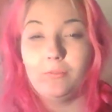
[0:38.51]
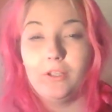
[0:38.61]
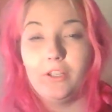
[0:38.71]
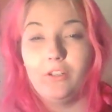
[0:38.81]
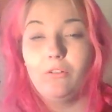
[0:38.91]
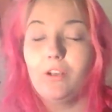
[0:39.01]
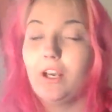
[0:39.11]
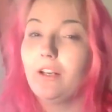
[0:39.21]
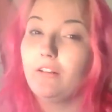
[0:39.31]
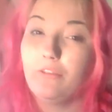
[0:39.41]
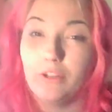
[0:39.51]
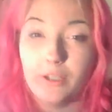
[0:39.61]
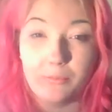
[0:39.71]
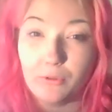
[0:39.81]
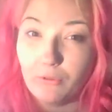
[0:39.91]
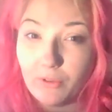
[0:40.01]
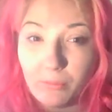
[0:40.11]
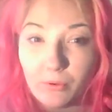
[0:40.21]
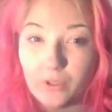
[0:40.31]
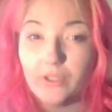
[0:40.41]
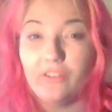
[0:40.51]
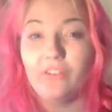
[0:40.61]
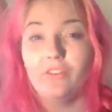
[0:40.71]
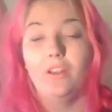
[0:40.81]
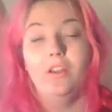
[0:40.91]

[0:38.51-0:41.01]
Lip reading: I mean, you don't gotta freaking prove your points.